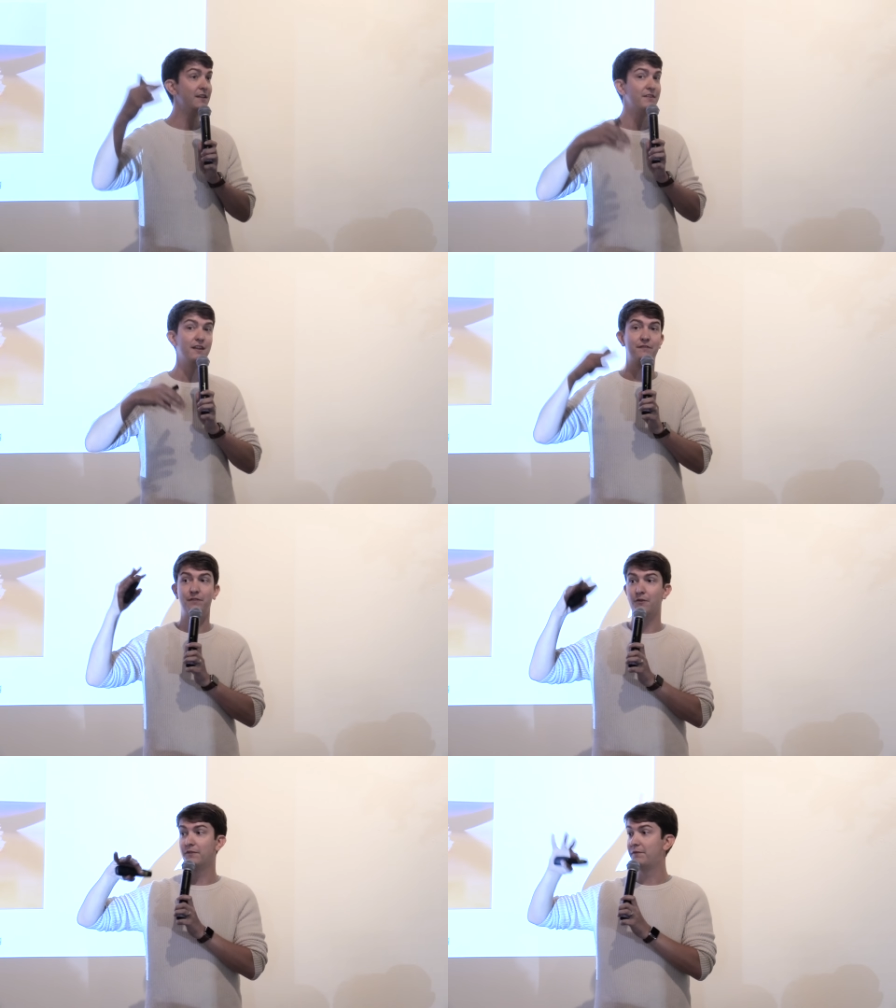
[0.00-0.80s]
even if
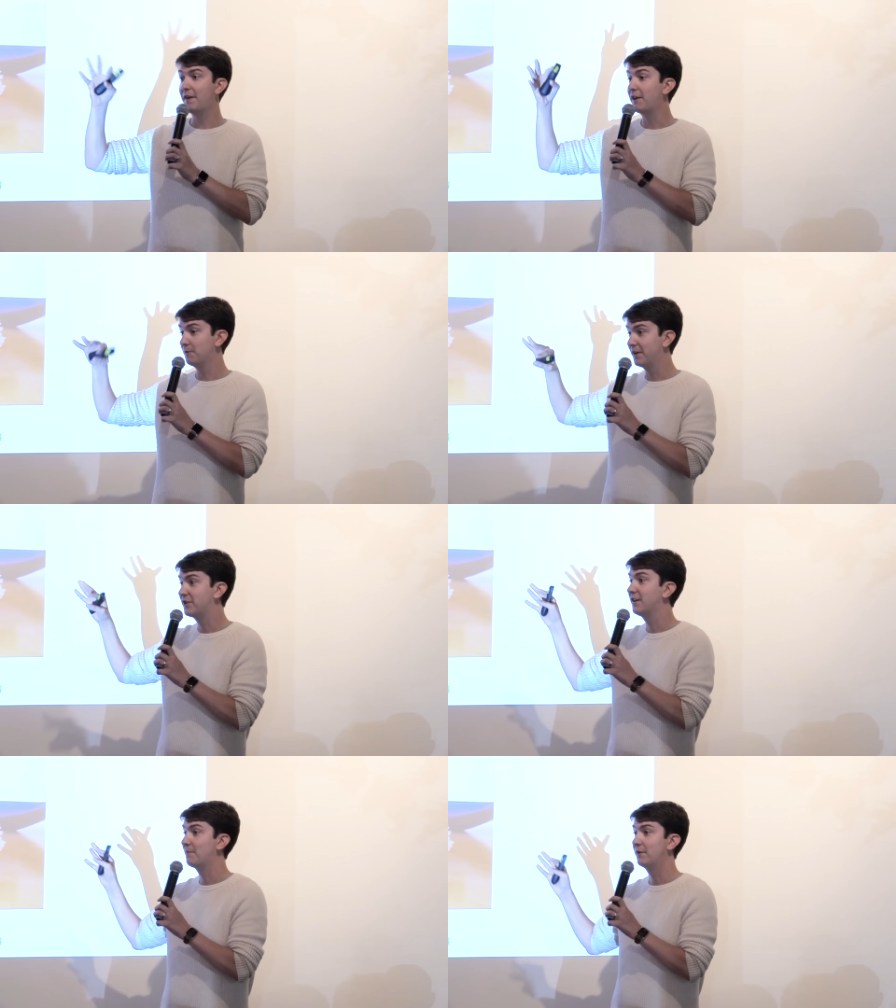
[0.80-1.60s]
those
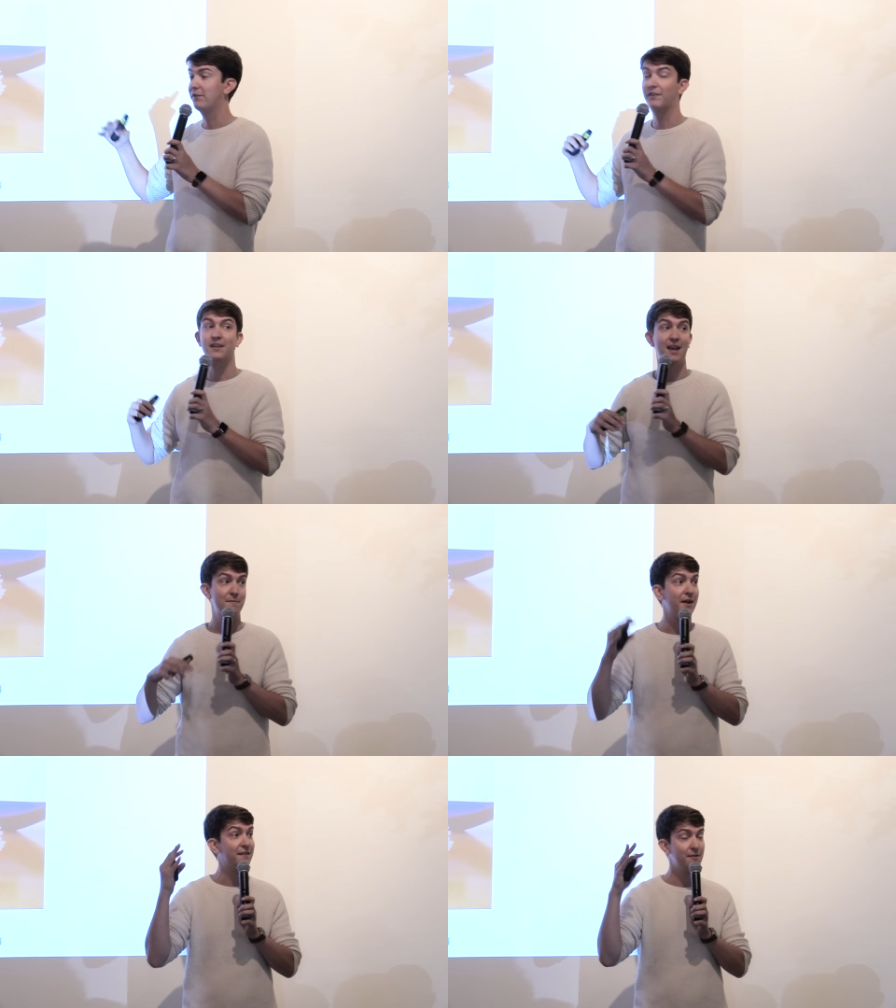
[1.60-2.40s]
valuation numbers today
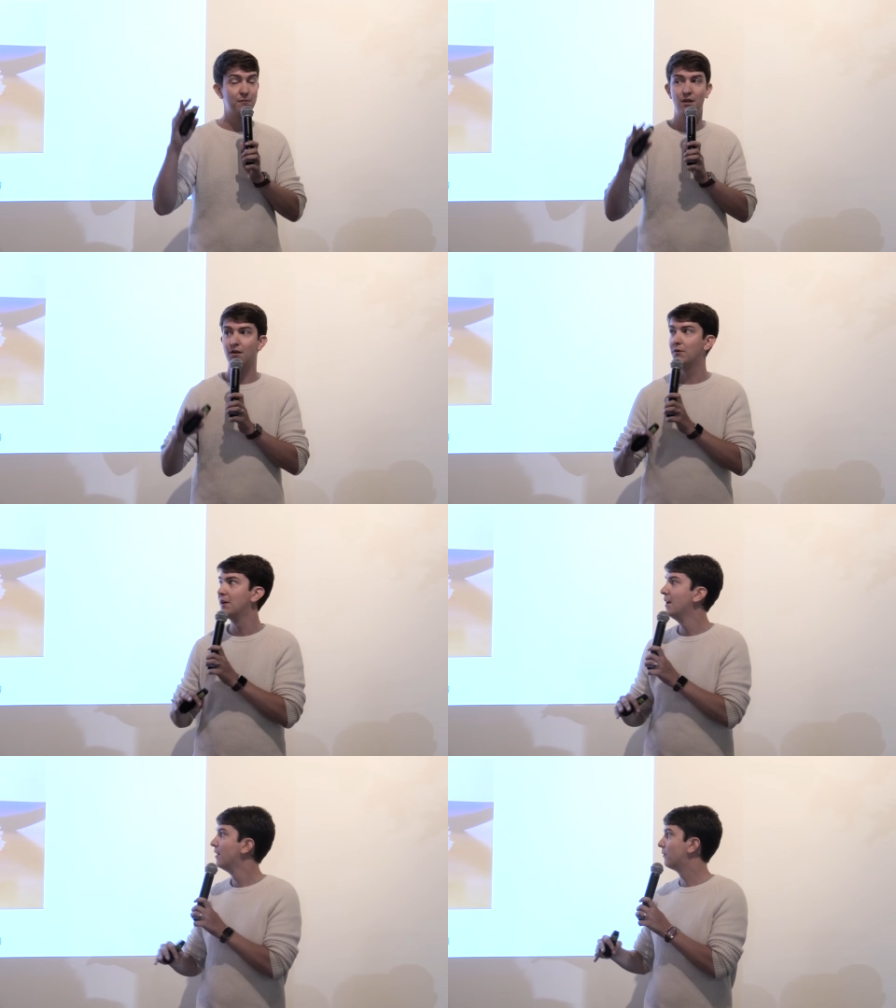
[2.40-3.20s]
might seem low,